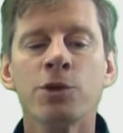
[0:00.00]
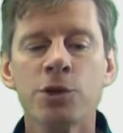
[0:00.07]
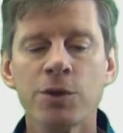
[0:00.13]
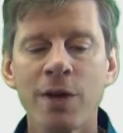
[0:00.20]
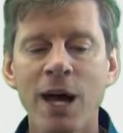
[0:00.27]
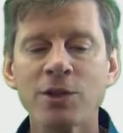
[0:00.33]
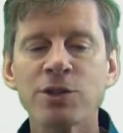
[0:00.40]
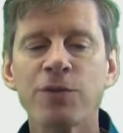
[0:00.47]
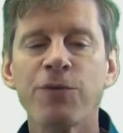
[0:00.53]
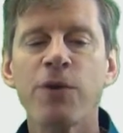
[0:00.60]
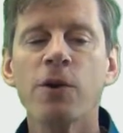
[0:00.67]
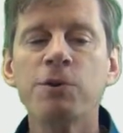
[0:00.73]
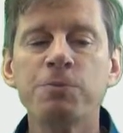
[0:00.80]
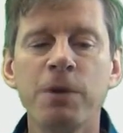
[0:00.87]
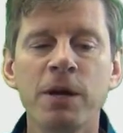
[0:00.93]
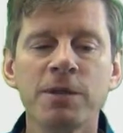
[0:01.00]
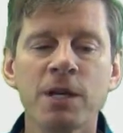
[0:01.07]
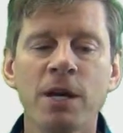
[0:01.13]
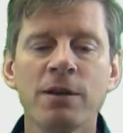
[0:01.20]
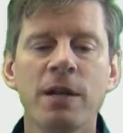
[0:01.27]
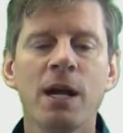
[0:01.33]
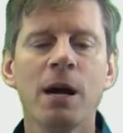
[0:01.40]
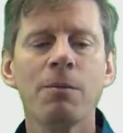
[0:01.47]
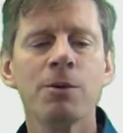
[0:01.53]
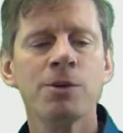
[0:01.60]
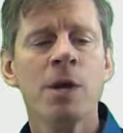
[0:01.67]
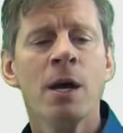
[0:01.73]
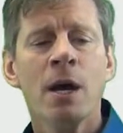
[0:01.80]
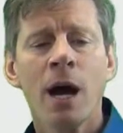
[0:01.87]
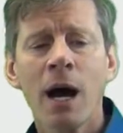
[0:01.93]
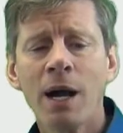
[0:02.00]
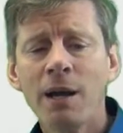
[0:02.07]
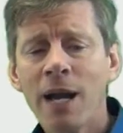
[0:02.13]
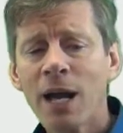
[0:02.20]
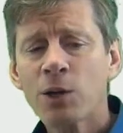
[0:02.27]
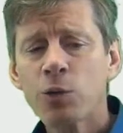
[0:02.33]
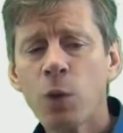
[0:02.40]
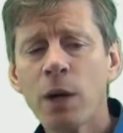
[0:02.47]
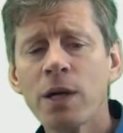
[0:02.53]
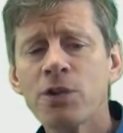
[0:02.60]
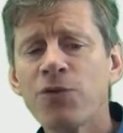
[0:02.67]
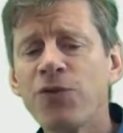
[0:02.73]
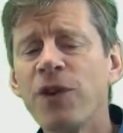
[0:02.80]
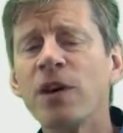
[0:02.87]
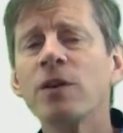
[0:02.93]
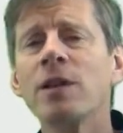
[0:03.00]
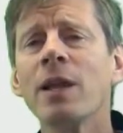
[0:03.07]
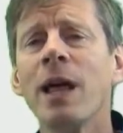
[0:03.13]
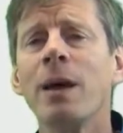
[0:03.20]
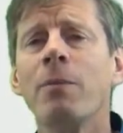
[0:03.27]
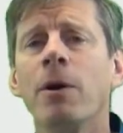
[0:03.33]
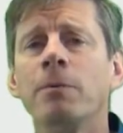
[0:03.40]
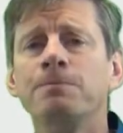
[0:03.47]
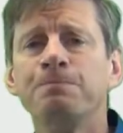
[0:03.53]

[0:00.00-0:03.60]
So that's the first piece on the numbers. Next one is field labor.